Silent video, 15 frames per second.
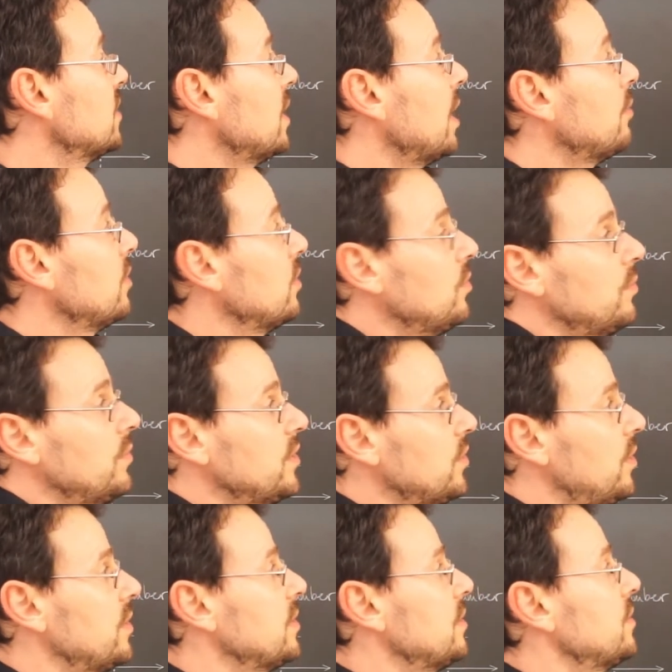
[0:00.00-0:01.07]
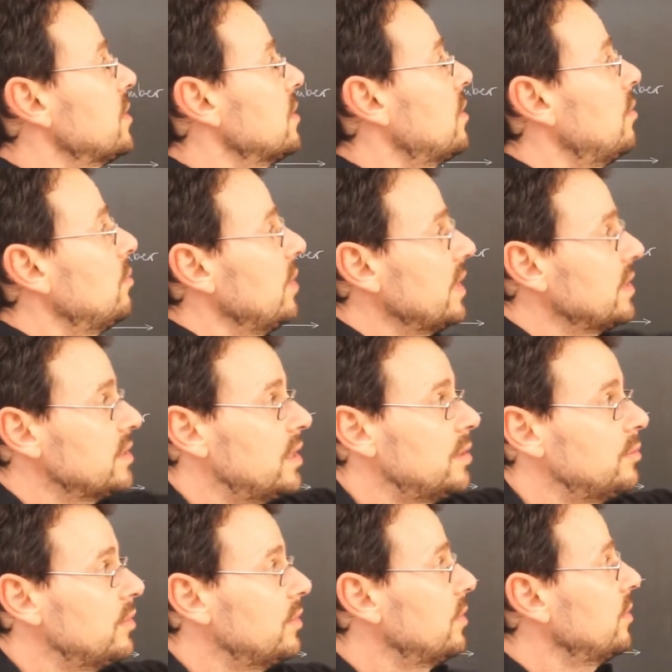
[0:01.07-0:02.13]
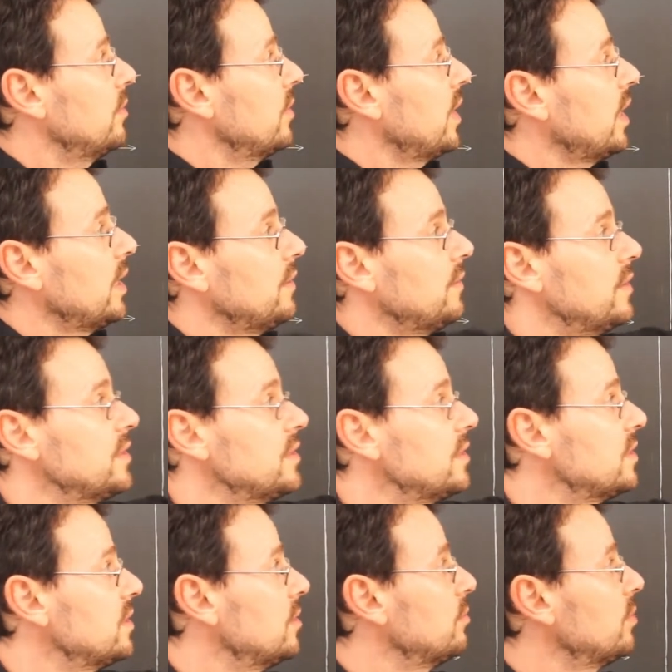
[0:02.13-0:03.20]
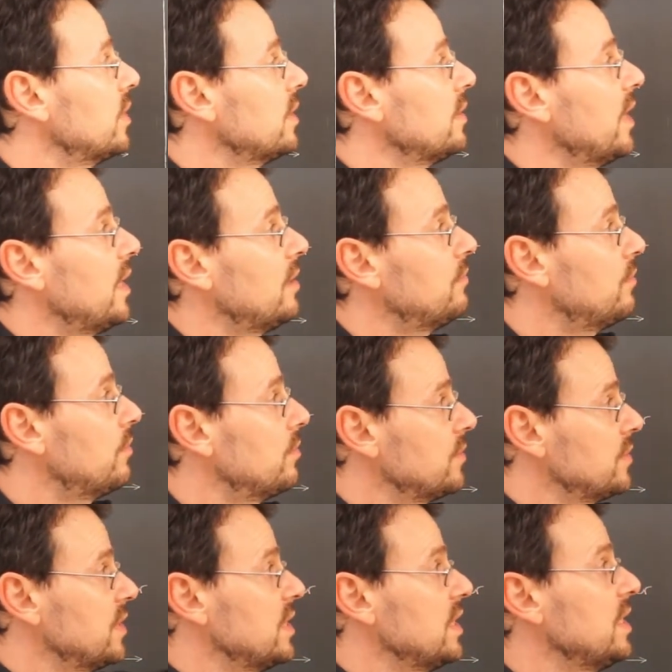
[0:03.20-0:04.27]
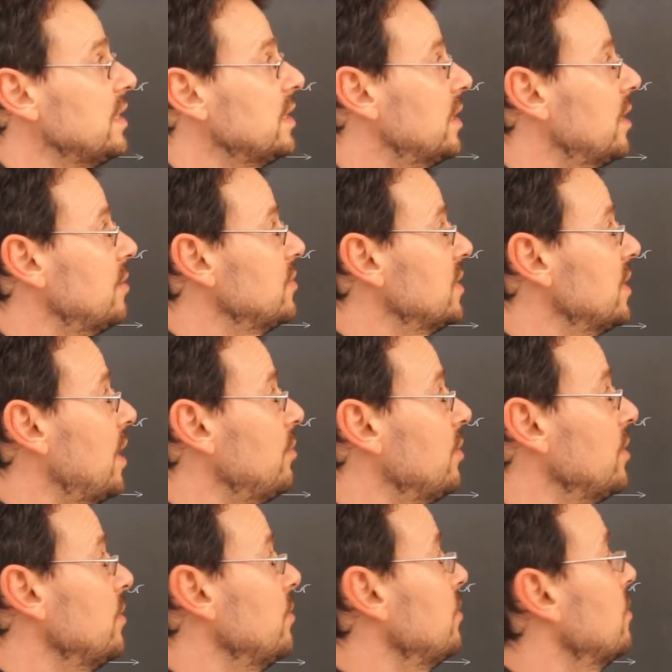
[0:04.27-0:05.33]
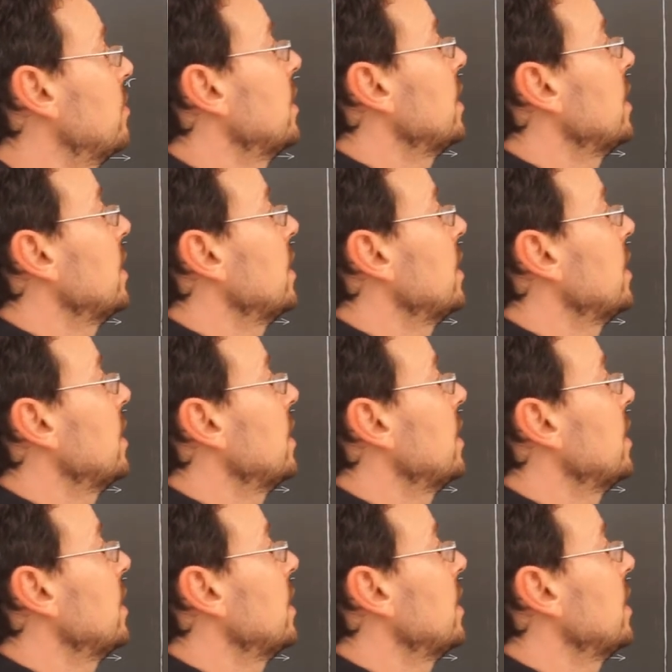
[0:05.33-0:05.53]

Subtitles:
w, which also is a complex number. Okay, this is simply that for z times w.